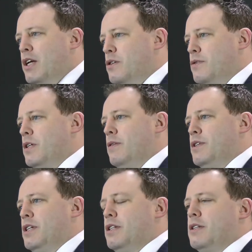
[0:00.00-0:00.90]
range of
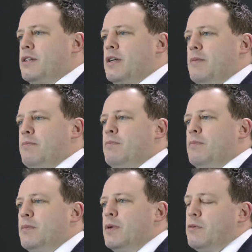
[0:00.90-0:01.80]
services,
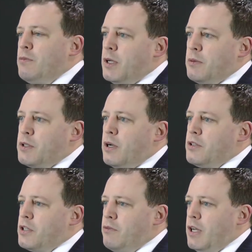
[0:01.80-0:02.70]

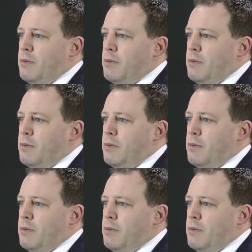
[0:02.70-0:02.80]
starting